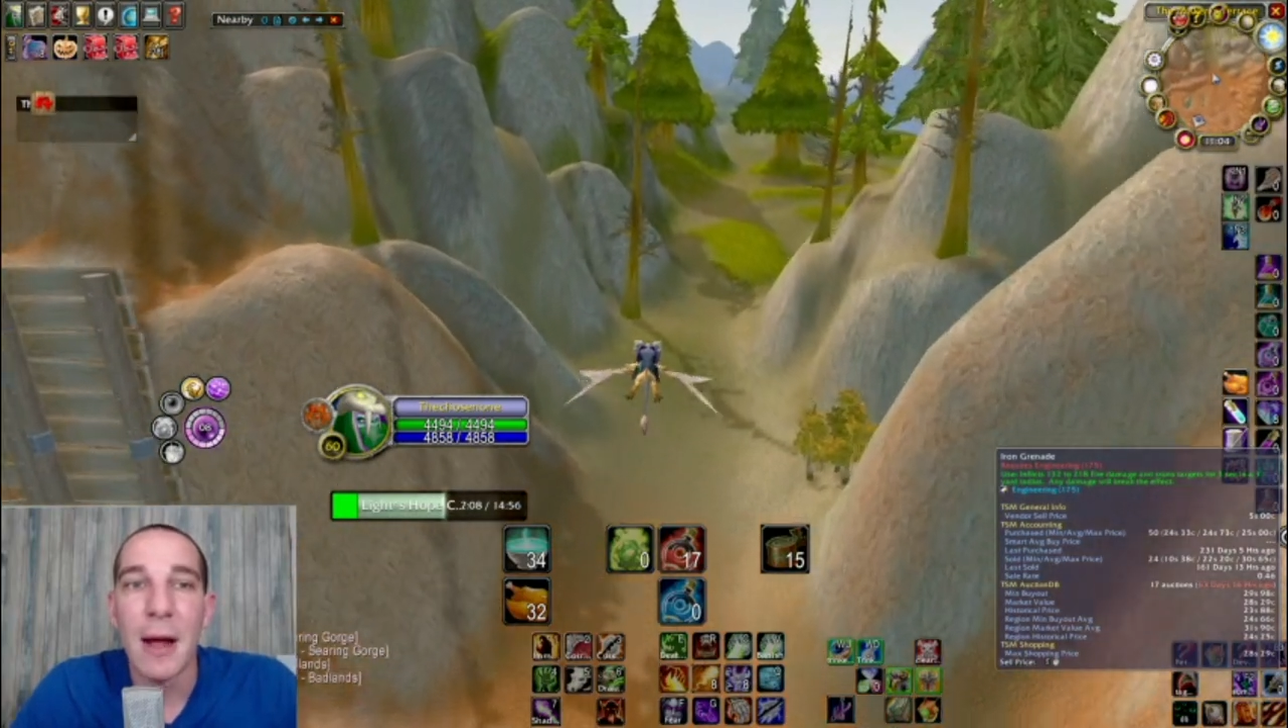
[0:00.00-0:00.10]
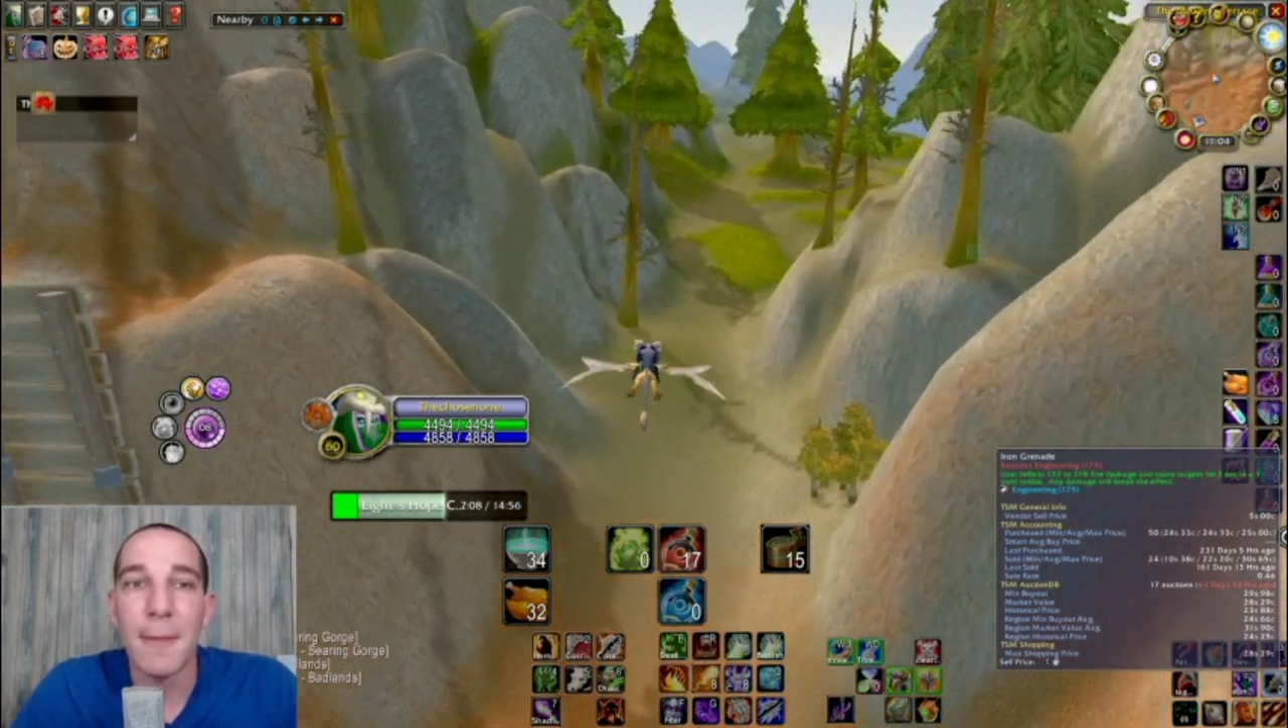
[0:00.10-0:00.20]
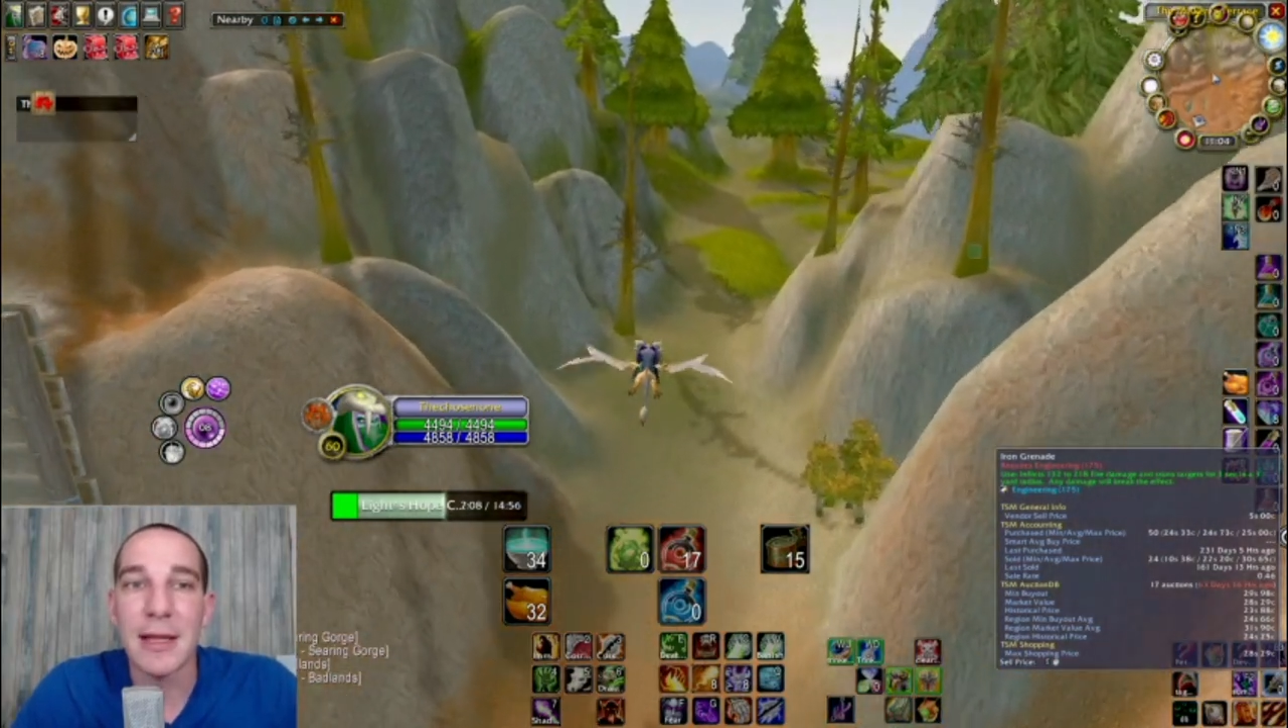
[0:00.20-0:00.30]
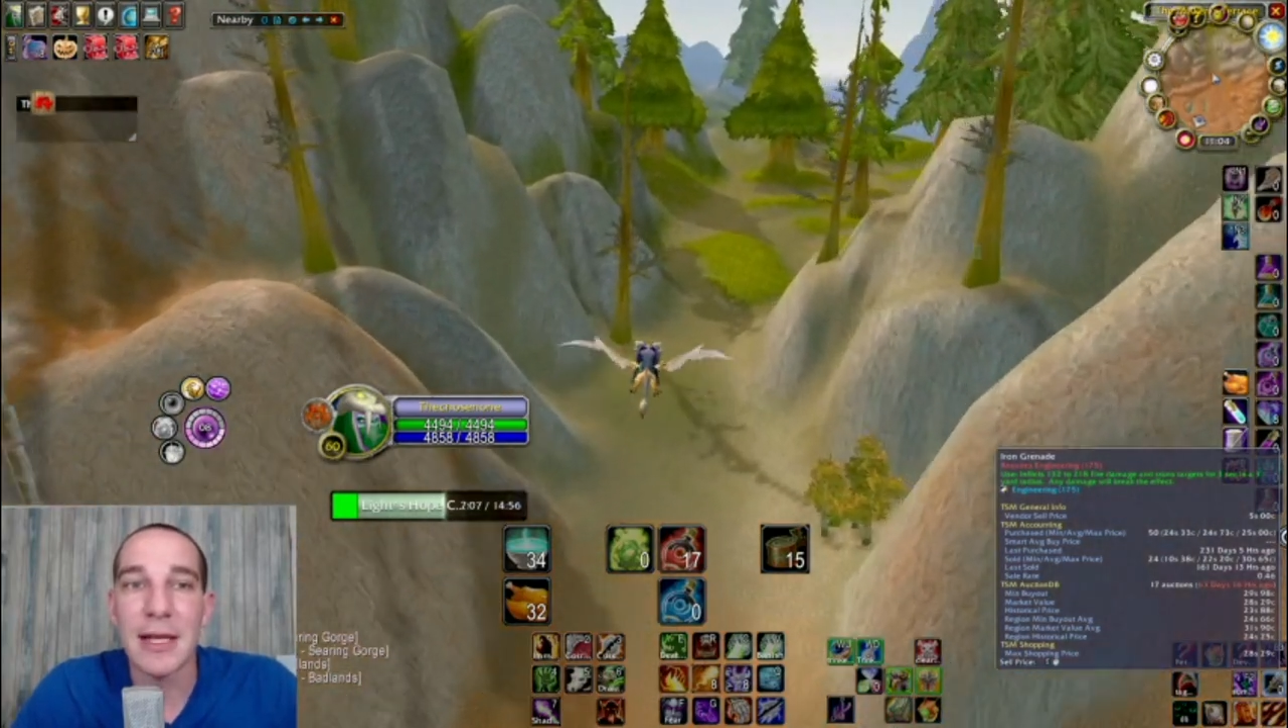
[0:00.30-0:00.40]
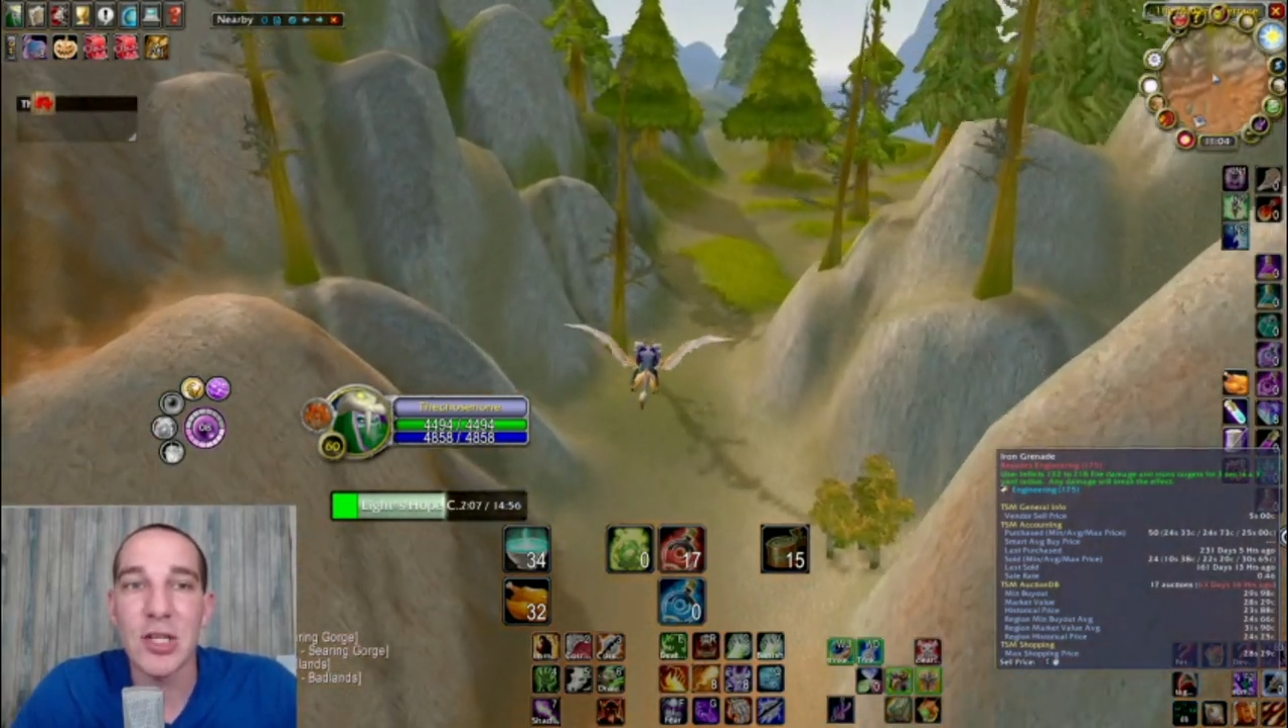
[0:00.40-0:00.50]

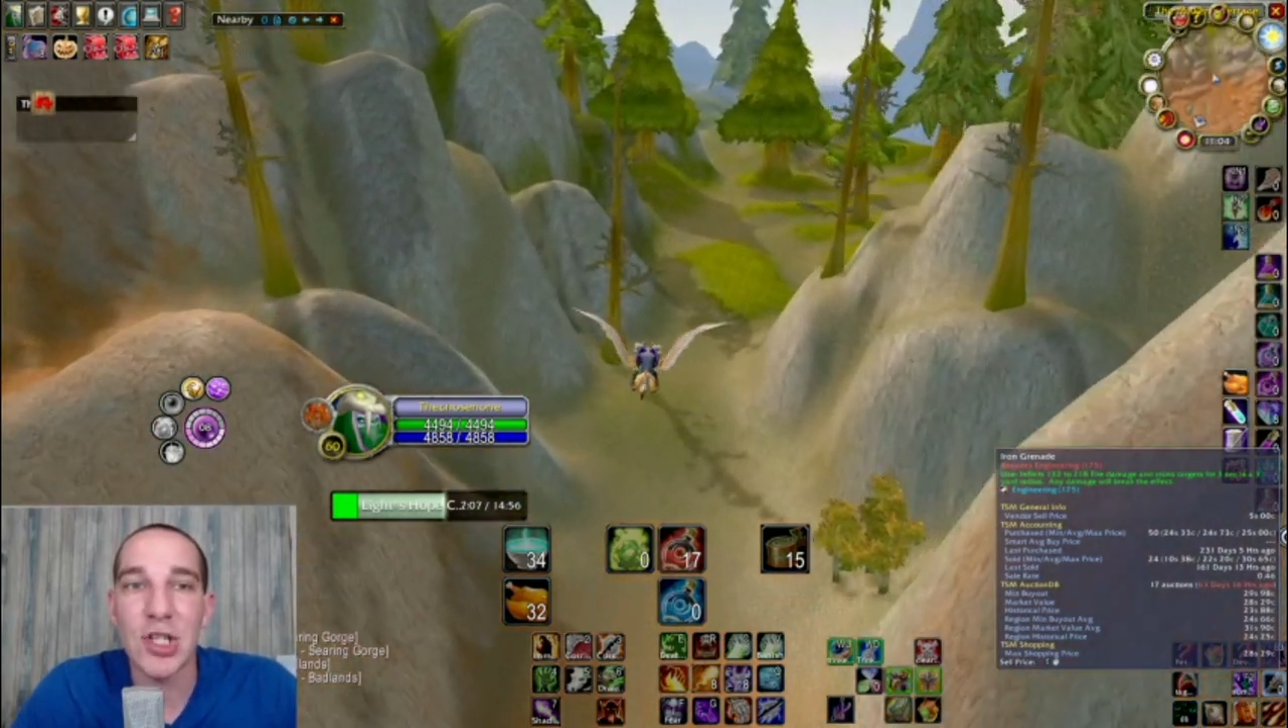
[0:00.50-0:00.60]
but this